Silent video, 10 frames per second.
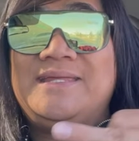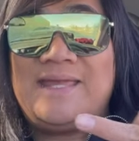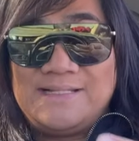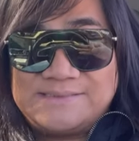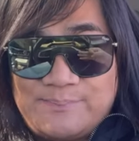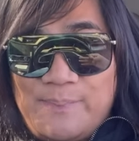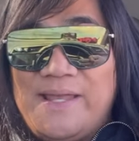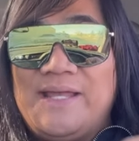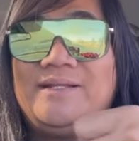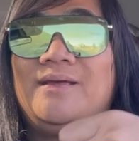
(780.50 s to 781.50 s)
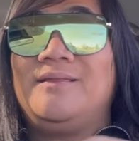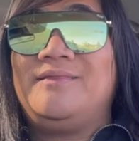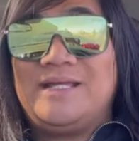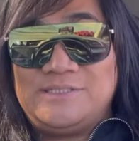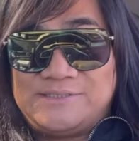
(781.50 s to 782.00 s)
Kate Spade,
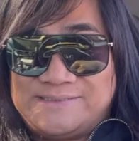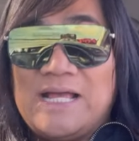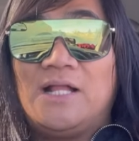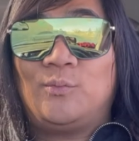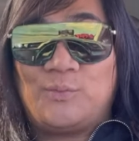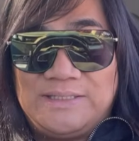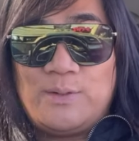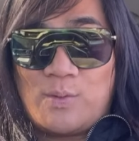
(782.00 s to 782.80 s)
they sell really